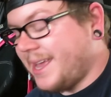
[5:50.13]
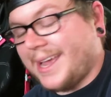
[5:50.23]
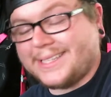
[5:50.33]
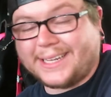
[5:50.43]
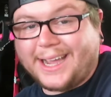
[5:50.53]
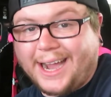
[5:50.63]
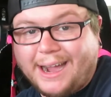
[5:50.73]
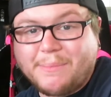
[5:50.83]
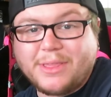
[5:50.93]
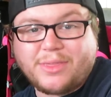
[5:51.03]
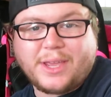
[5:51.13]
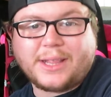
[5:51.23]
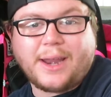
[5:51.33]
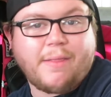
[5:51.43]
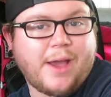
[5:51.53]
It's a common
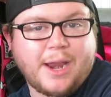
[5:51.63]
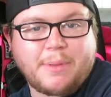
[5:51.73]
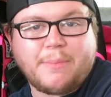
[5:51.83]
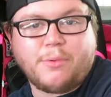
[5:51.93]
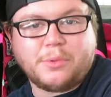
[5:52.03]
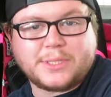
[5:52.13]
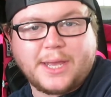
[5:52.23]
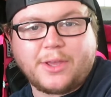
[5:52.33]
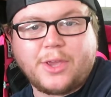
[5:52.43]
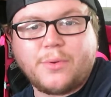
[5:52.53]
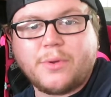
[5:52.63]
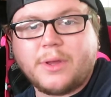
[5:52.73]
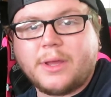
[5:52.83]
thing that a lot of people will tell you